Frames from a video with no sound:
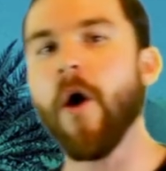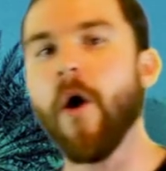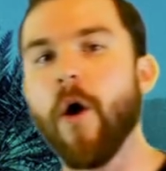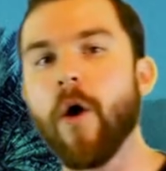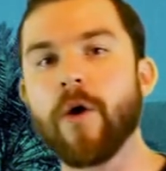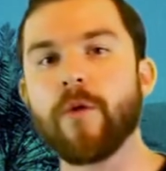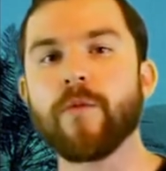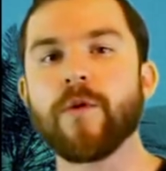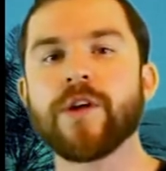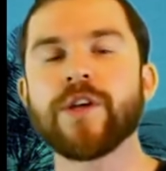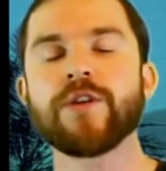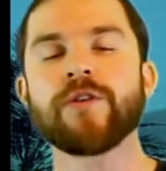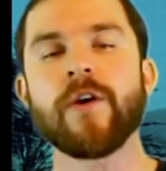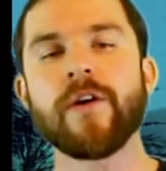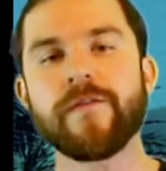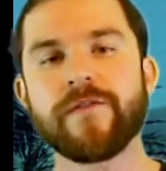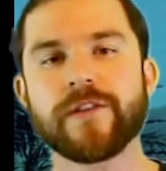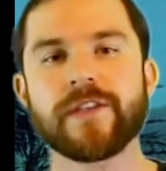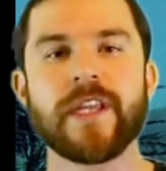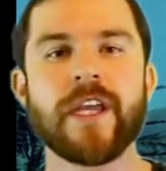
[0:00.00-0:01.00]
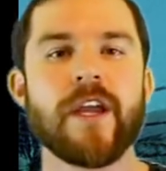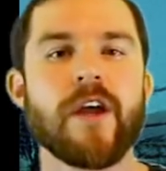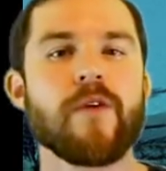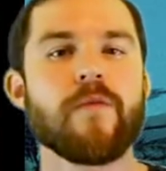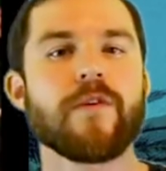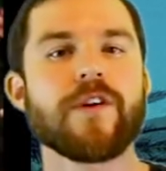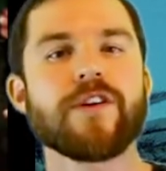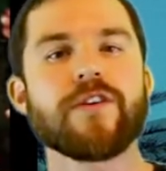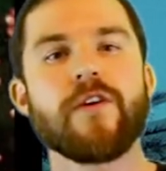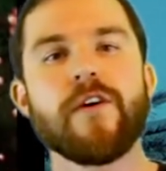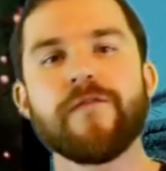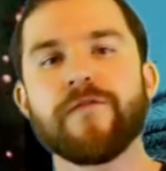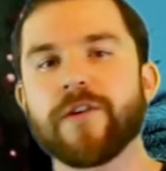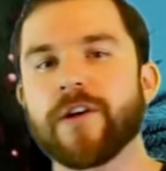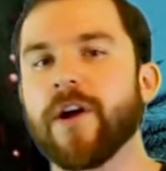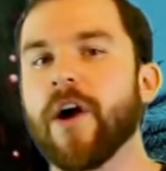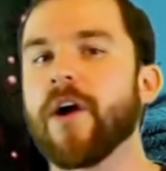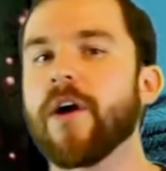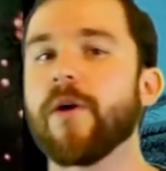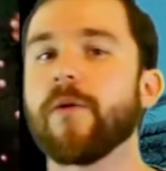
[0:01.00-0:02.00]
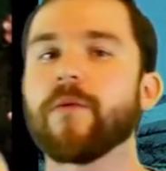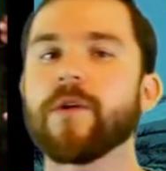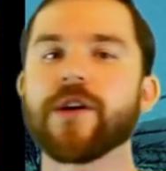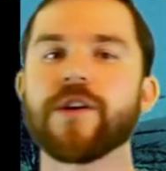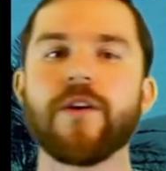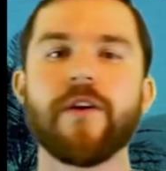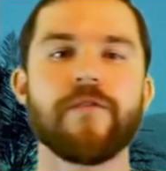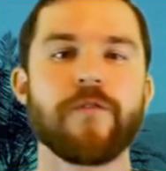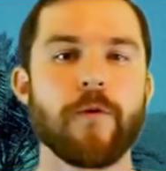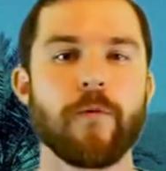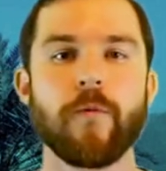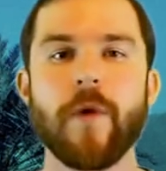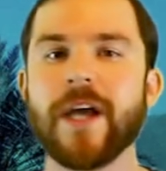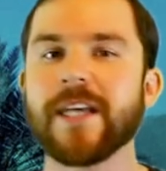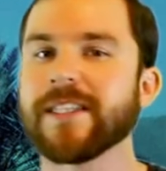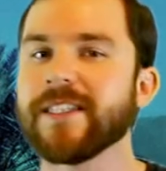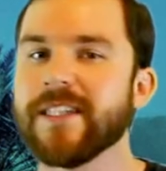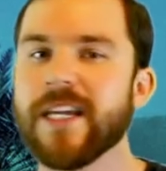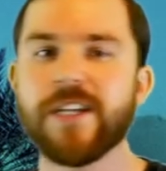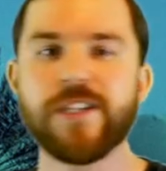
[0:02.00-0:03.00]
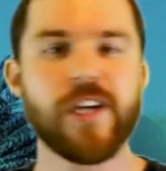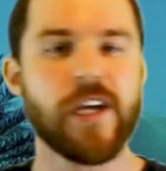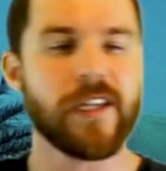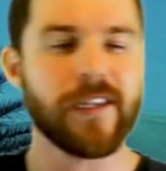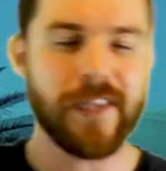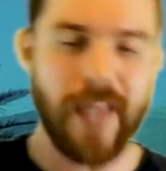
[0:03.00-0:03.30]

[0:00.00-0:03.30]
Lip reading: Or were you going for Theo? Were you going for Carl? Were you going for Wes? Ninja?